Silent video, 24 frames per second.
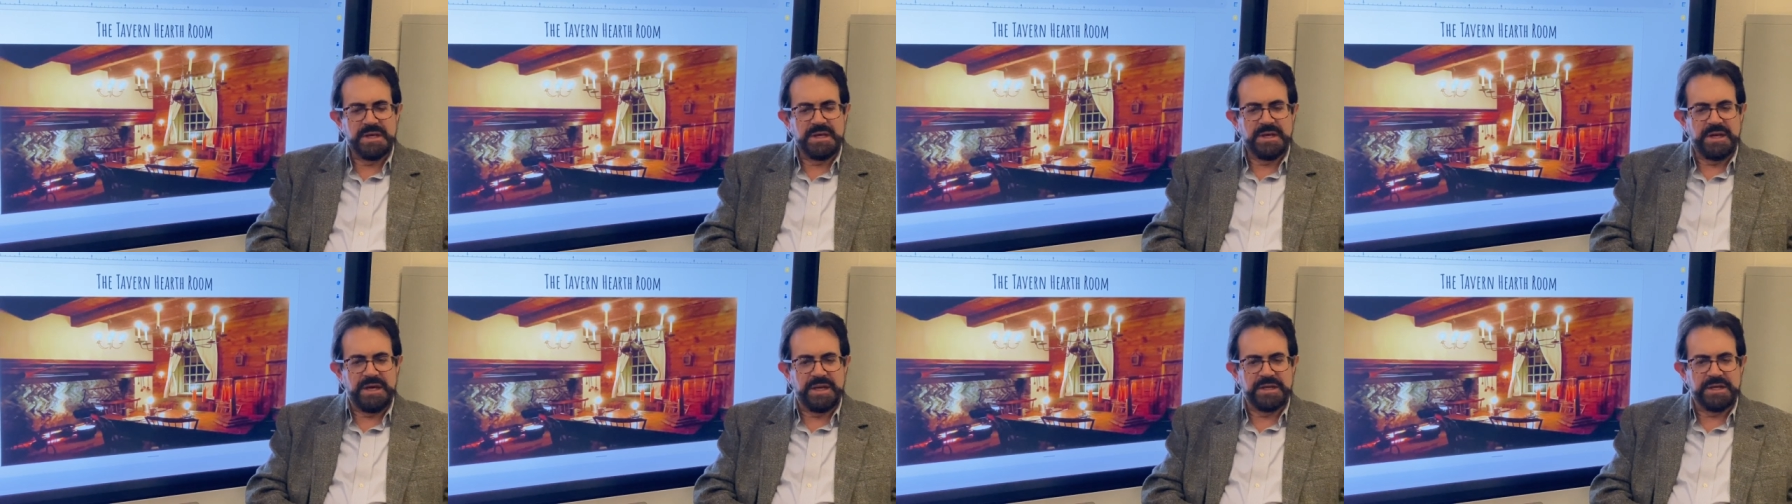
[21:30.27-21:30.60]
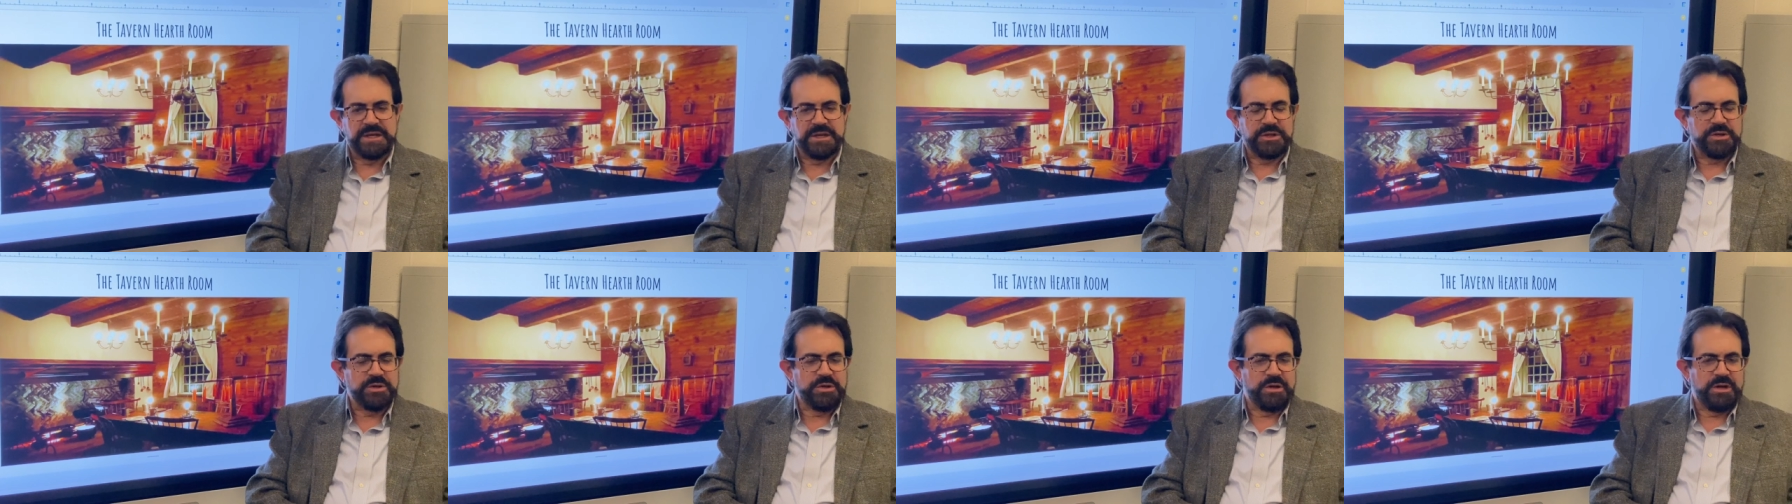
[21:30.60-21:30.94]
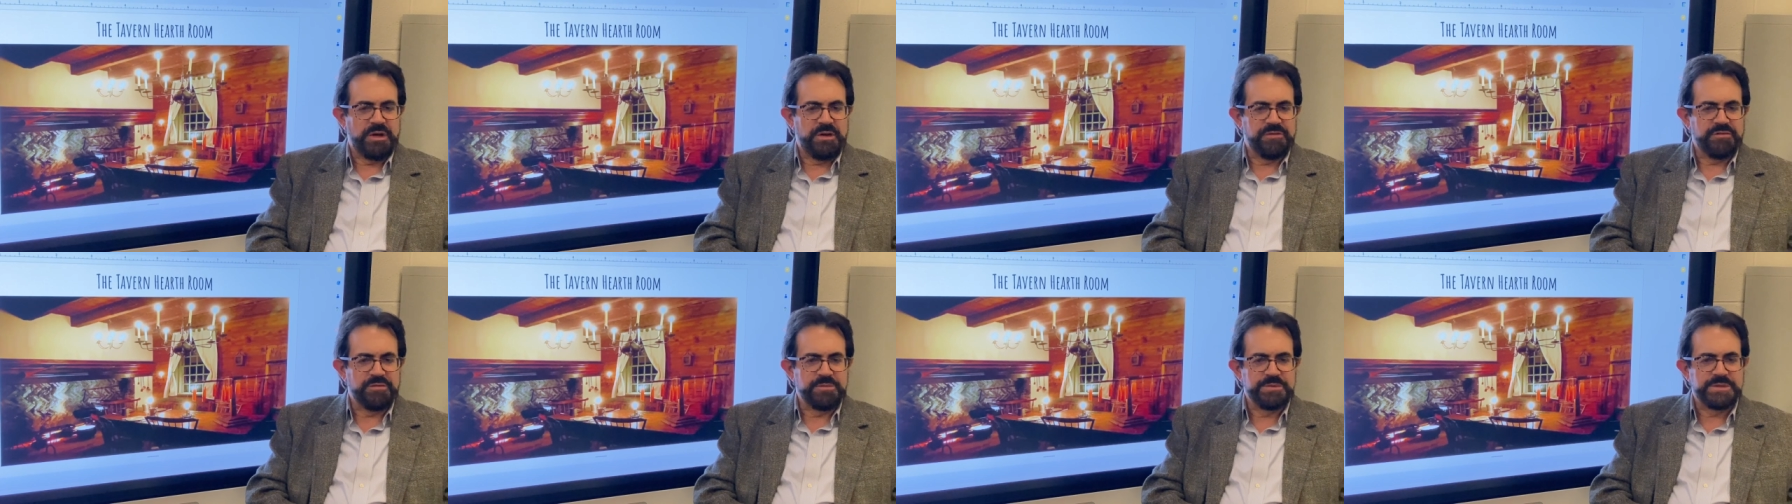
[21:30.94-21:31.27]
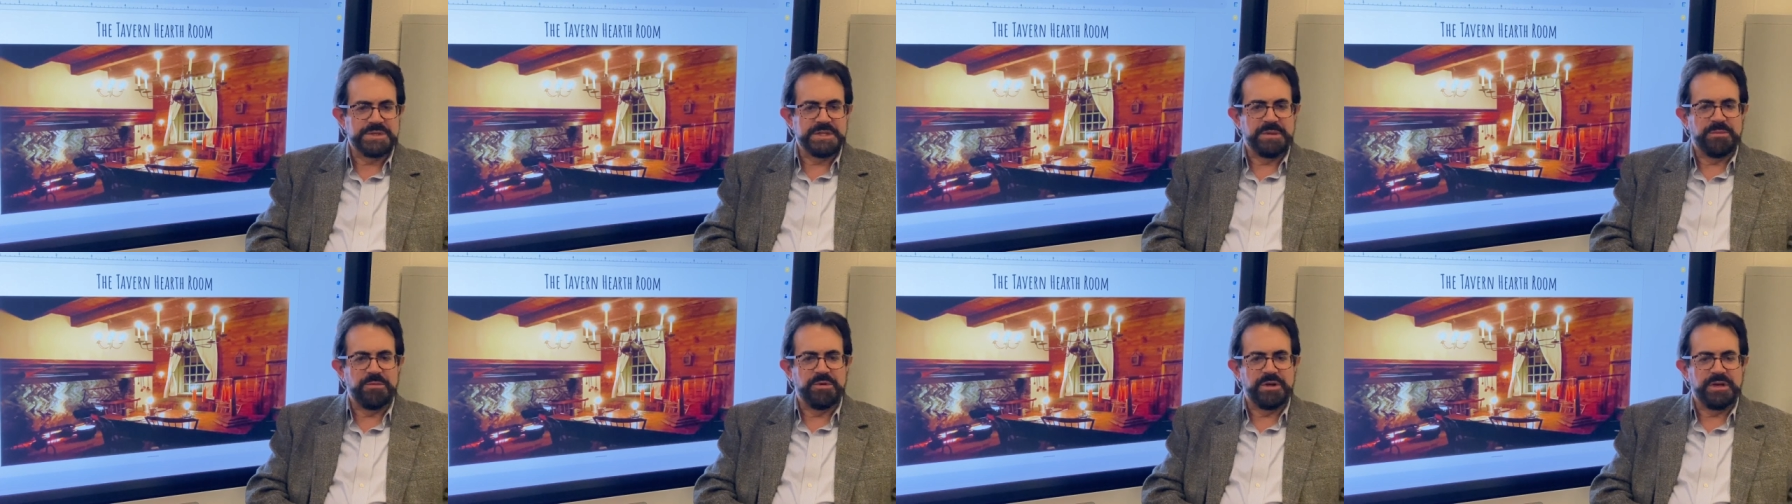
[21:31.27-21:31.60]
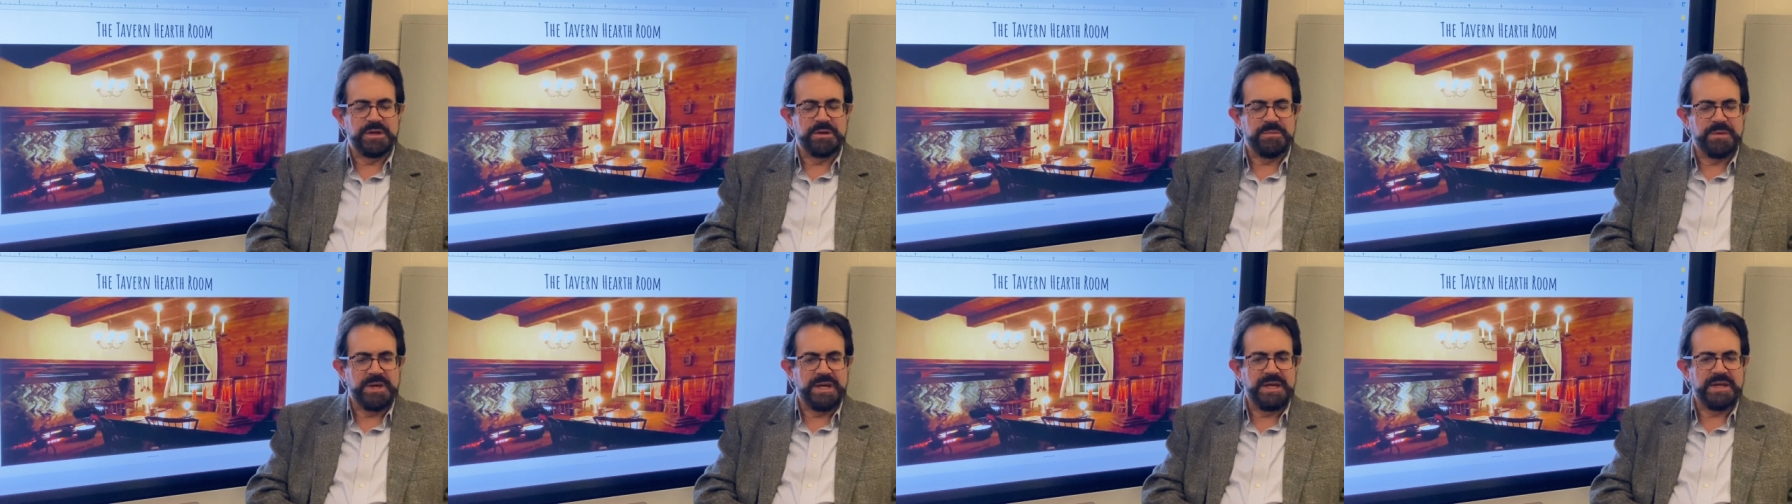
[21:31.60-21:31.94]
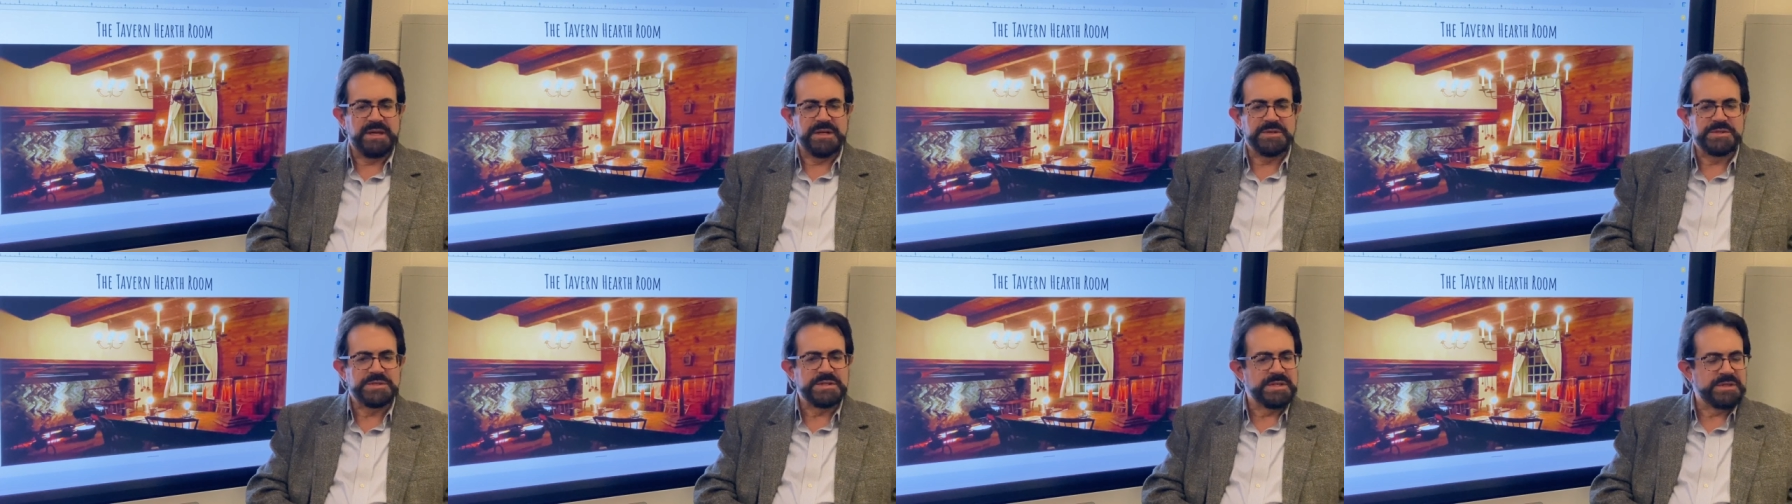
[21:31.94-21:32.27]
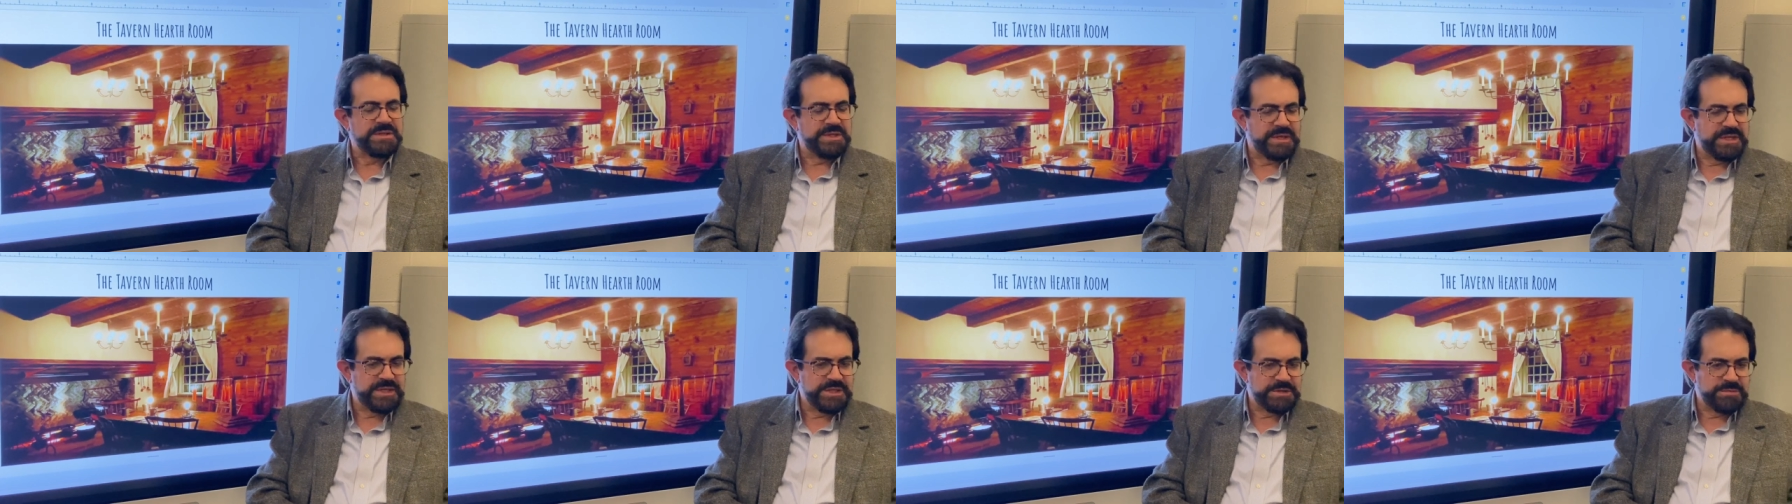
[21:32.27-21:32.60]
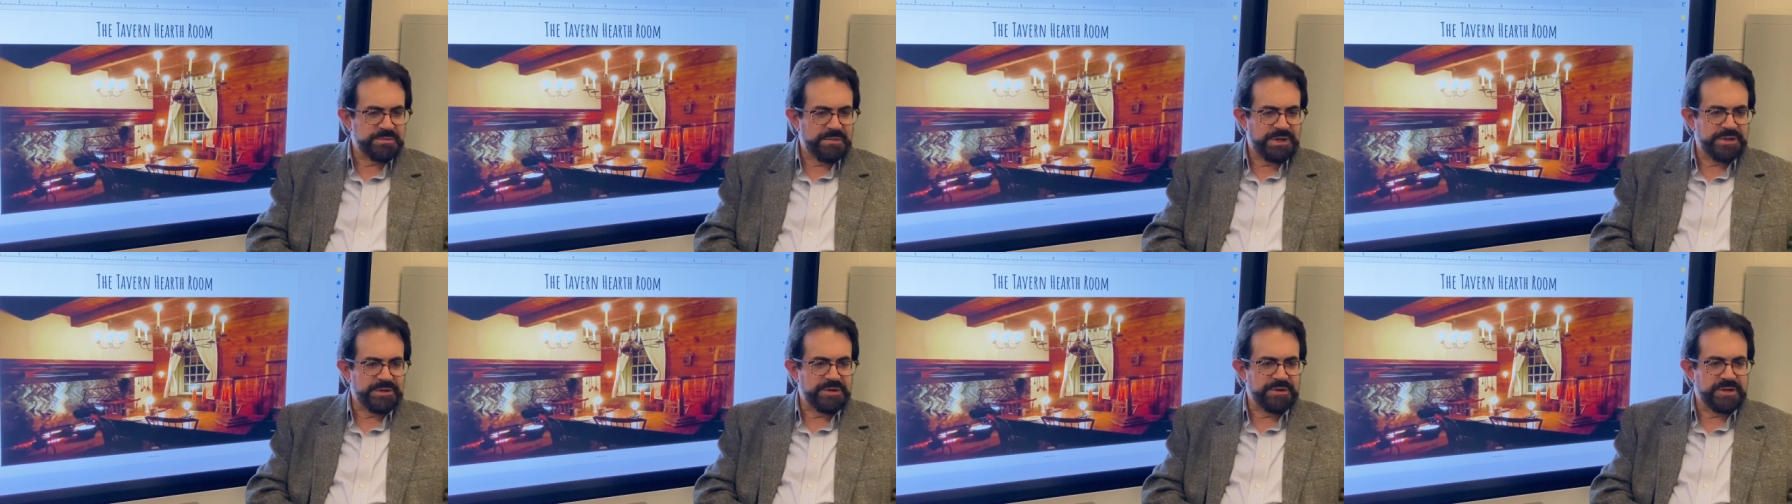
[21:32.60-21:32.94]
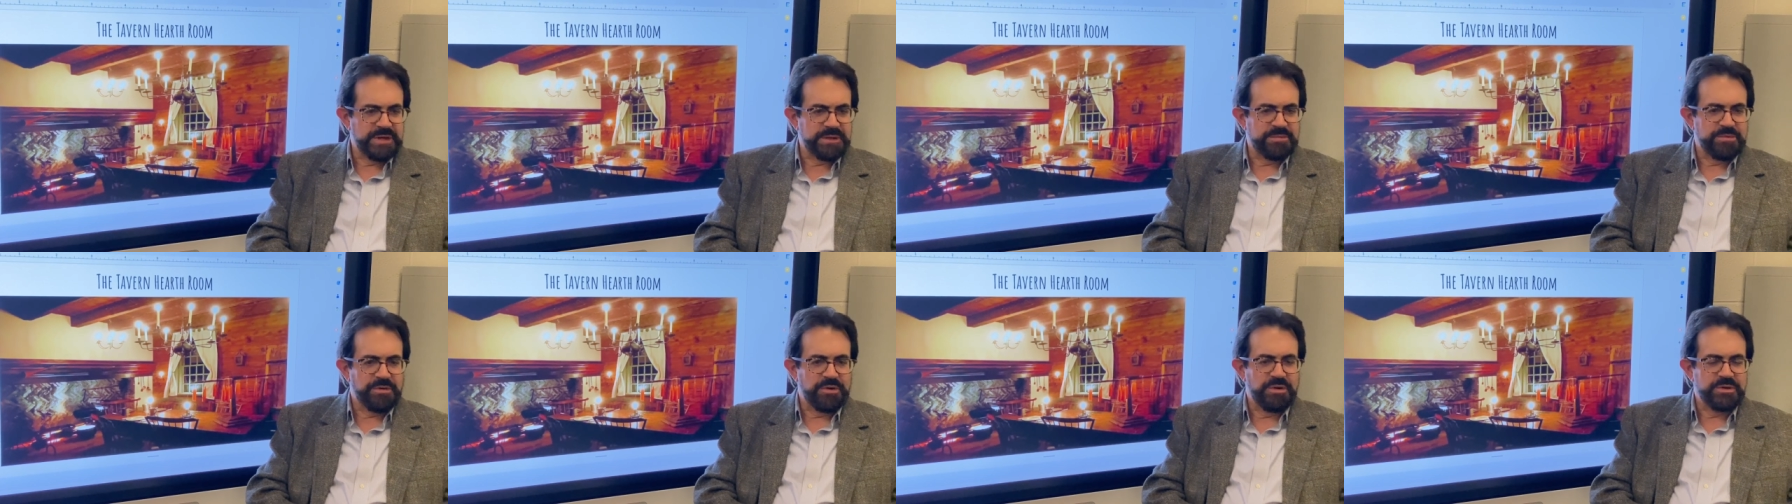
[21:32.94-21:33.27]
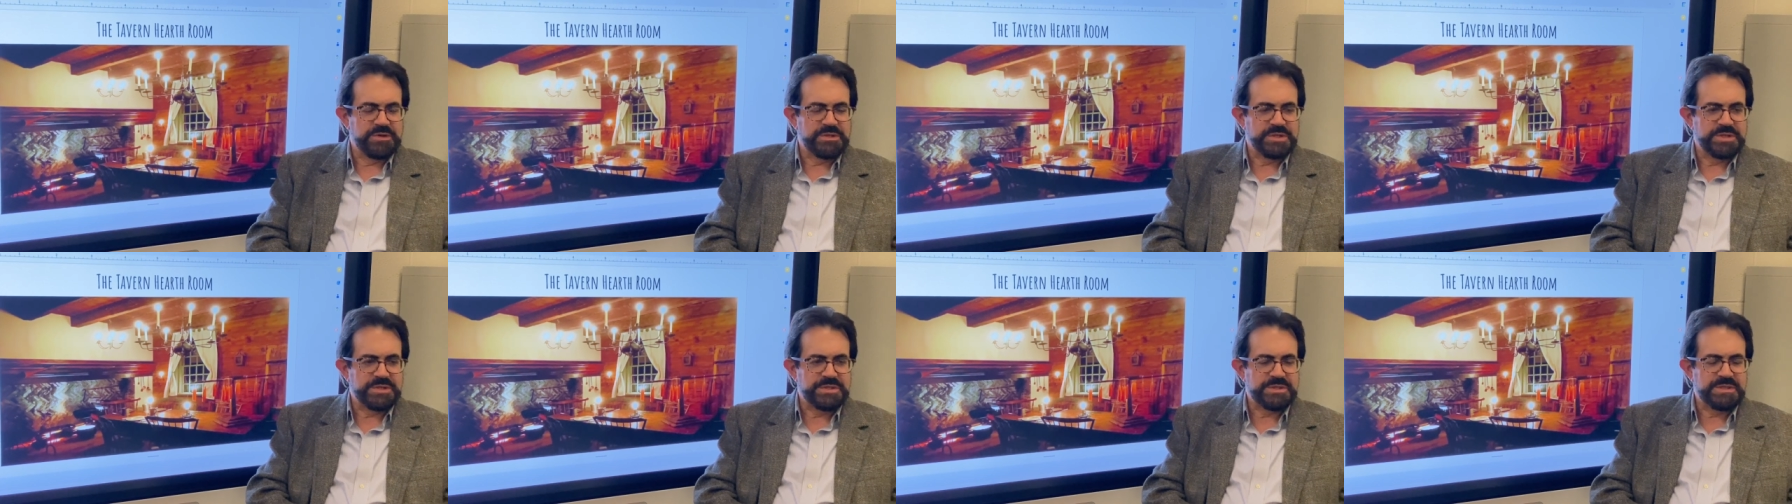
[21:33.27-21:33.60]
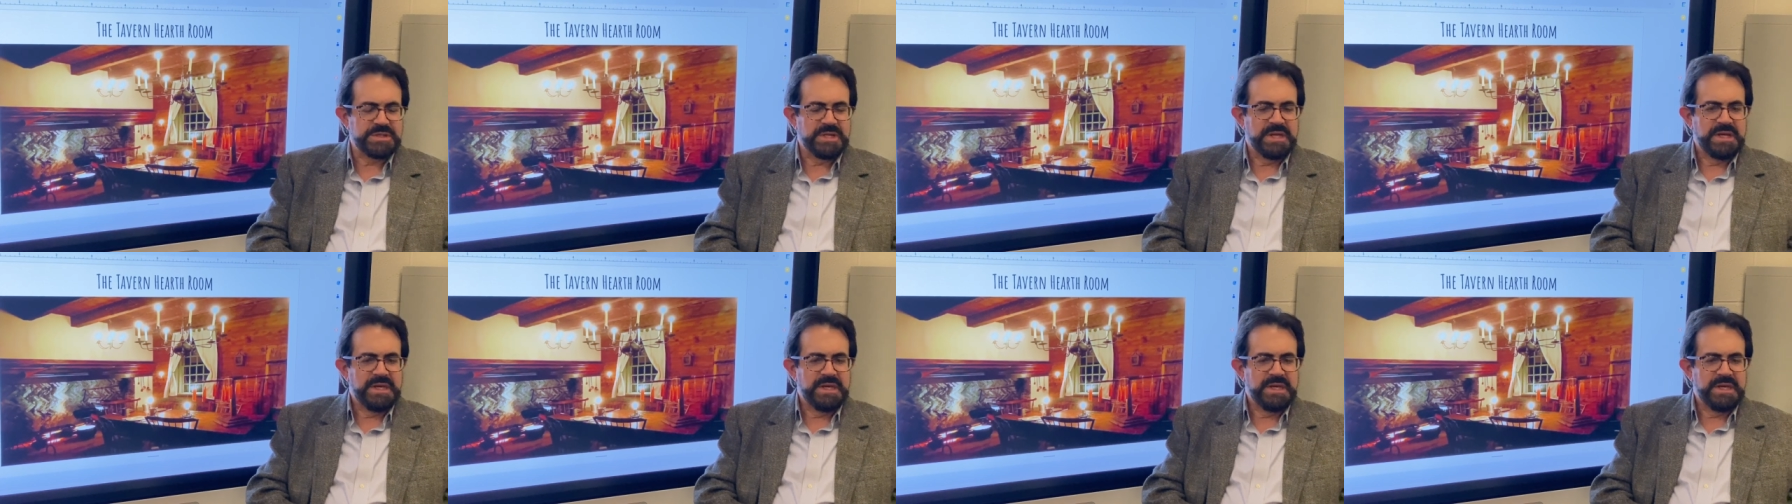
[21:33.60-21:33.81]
I get a call from someone in Maine and said that his mother had purchased